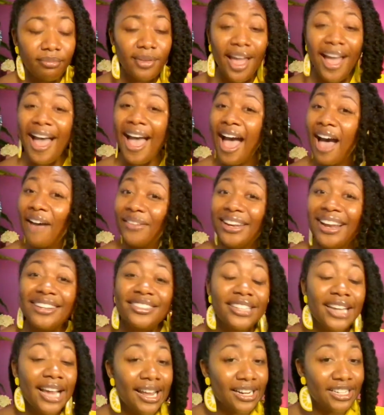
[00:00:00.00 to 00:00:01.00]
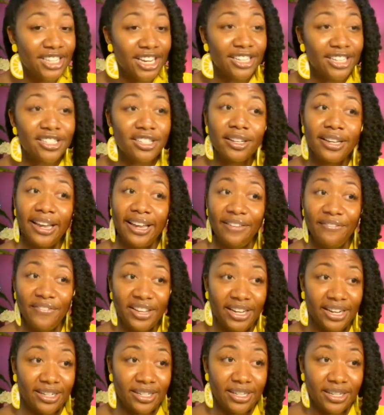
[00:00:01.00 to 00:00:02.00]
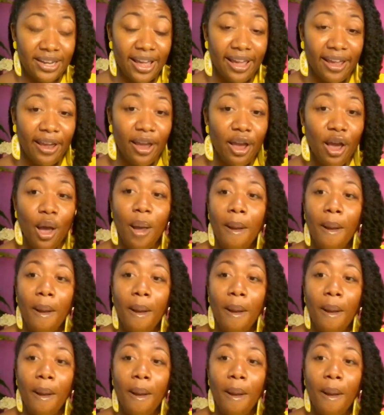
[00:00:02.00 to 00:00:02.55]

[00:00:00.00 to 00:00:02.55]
I haven't actually had a chance to look at Nvidia today,